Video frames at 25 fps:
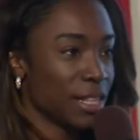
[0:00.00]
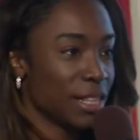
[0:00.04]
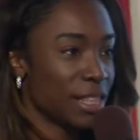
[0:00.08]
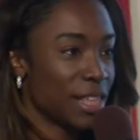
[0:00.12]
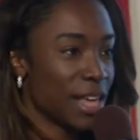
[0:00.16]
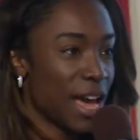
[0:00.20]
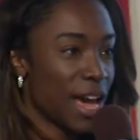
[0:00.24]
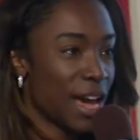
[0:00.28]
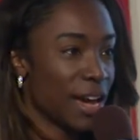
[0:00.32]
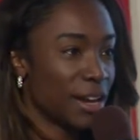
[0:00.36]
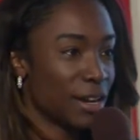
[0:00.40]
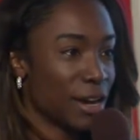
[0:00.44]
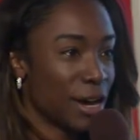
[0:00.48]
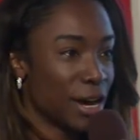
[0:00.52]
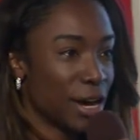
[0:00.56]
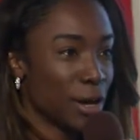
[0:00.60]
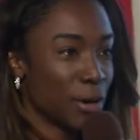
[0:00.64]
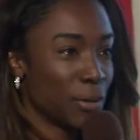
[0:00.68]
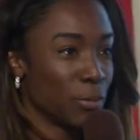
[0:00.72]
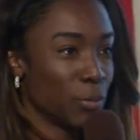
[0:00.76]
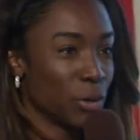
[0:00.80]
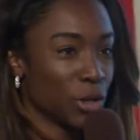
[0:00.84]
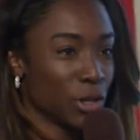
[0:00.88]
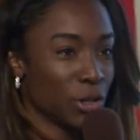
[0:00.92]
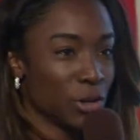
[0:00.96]
that
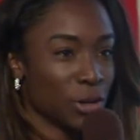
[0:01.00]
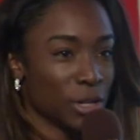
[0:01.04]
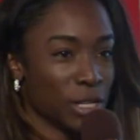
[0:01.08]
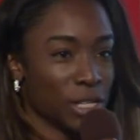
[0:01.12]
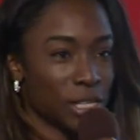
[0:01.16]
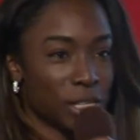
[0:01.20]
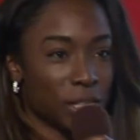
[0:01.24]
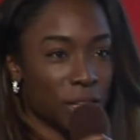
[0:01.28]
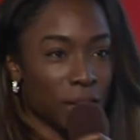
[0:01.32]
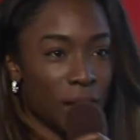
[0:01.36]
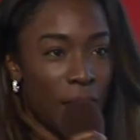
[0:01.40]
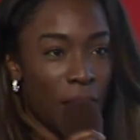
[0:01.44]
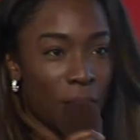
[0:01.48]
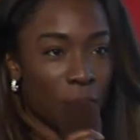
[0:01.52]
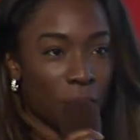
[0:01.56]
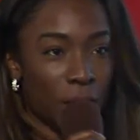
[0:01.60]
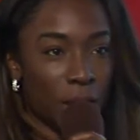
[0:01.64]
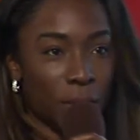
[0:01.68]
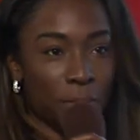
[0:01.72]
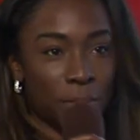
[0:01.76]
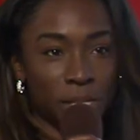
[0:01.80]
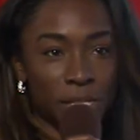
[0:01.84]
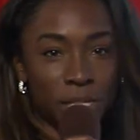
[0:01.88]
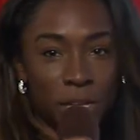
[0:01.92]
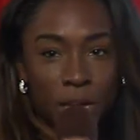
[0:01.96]
whether it's the
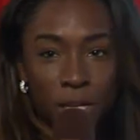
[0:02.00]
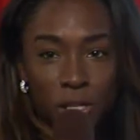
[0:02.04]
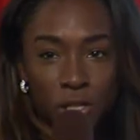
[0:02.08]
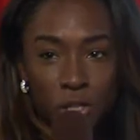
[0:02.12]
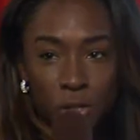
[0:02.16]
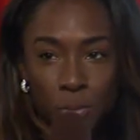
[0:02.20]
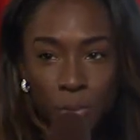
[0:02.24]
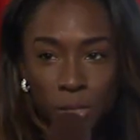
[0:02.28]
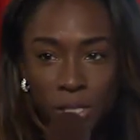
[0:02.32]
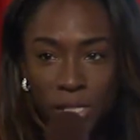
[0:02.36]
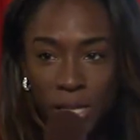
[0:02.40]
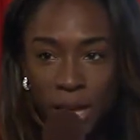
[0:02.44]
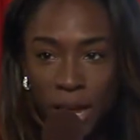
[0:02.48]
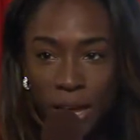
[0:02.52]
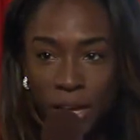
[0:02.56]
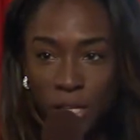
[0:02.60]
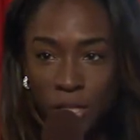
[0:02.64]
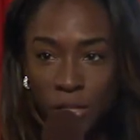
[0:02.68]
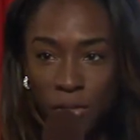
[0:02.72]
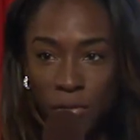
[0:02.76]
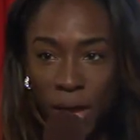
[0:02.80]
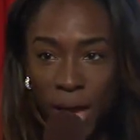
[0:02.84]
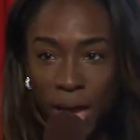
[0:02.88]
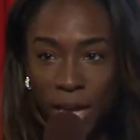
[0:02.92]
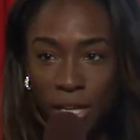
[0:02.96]
outcome is customer
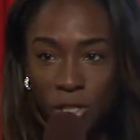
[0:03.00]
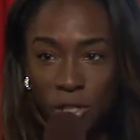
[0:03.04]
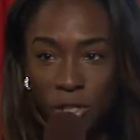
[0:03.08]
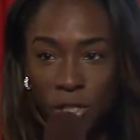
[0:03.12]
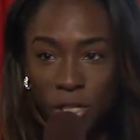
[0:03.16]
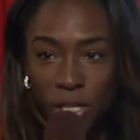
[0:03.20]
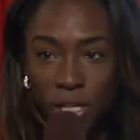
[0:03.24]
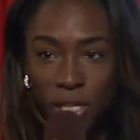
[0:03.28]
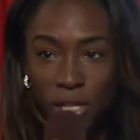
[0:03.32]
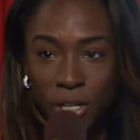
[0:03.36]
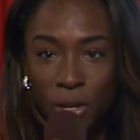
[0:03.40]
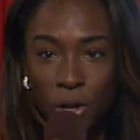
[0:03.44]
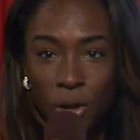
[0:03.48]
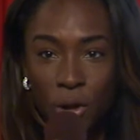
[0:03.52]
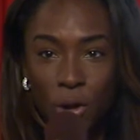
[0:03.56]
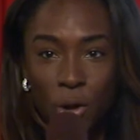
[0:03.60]
satisfaction,